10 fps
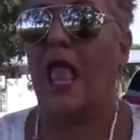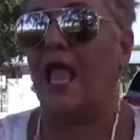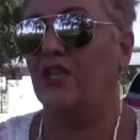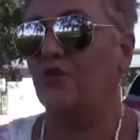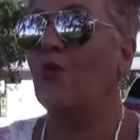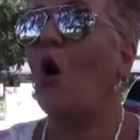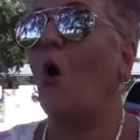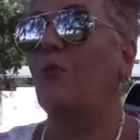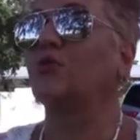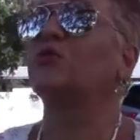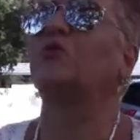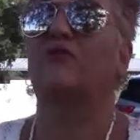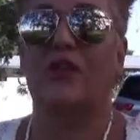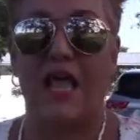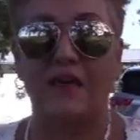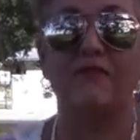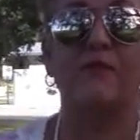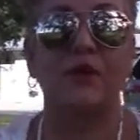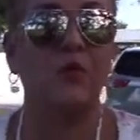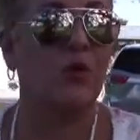and you almost, for lack of a
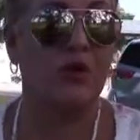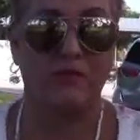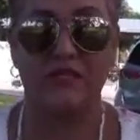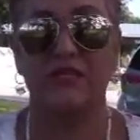better word, and this